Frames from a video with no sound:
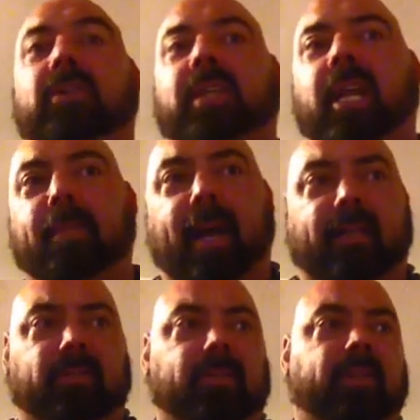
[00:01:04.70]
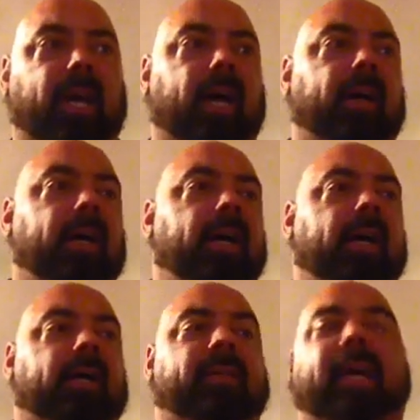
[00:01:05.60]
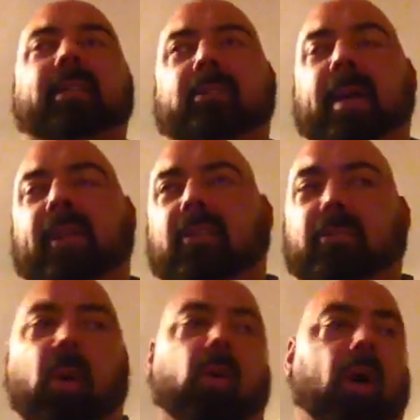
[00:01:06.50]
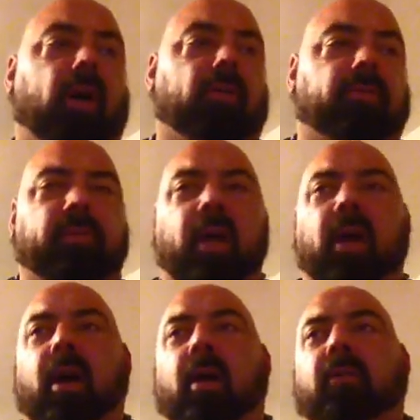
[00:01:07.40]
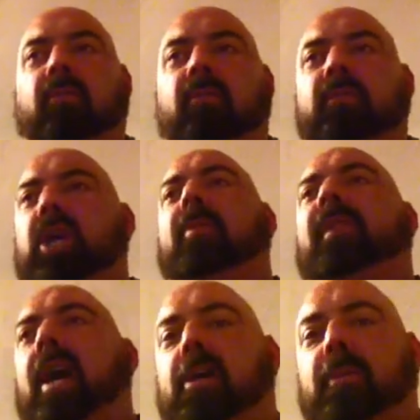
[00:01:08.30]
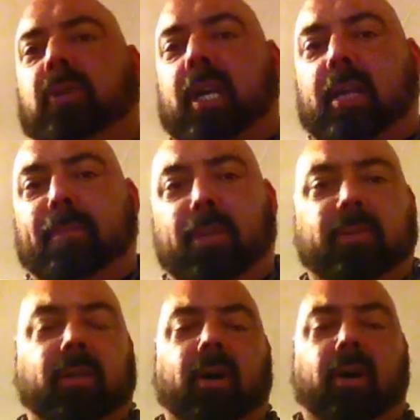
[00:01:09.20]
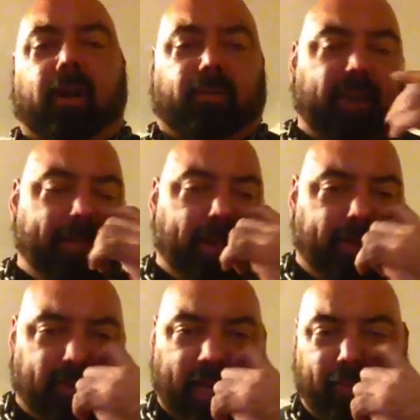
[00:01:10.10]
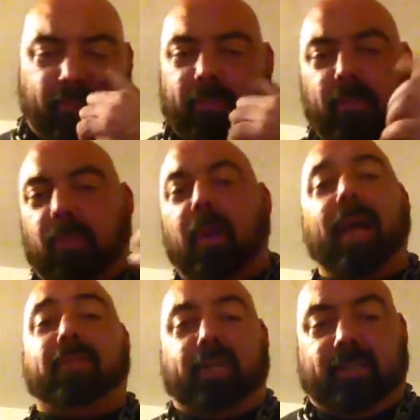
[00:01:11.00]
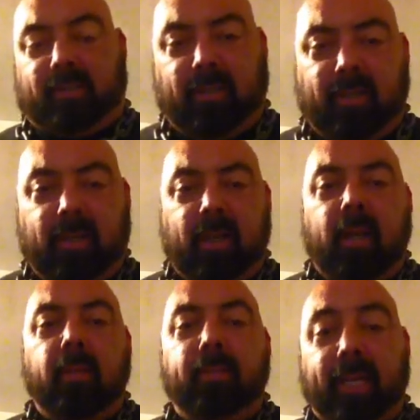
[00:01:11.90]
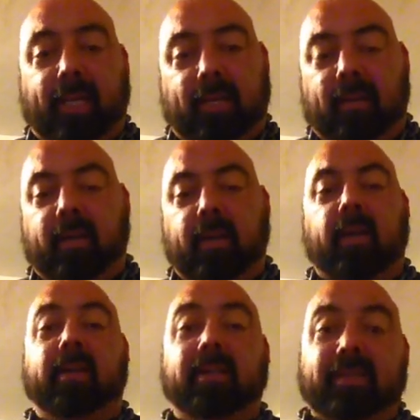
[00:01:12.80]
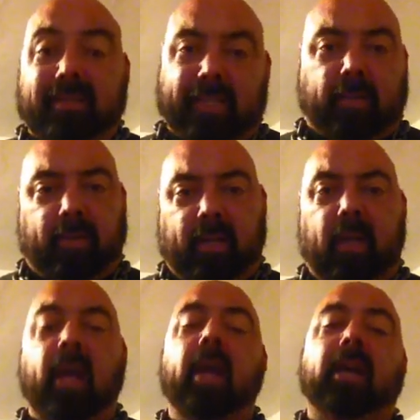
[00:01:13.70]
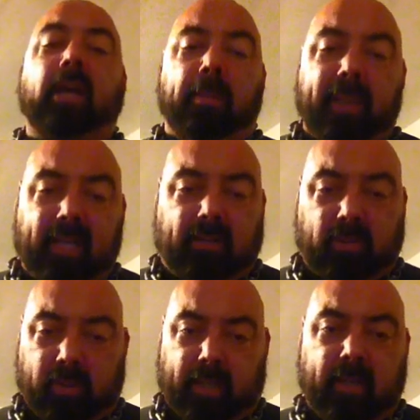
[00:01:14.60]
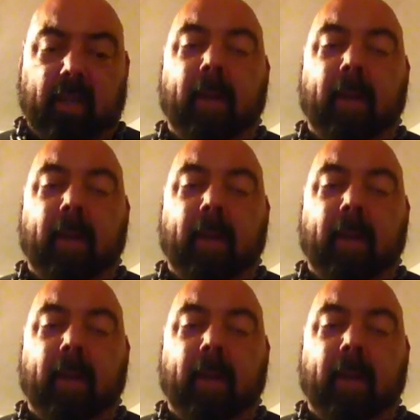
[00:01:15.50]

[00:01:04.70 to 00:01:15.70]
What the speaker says: for skinny bastards, Texas Method, Smolov, German volume training, Bill Starr, 5x5, whatever it is. Pick it. Stick with it. Commit to it.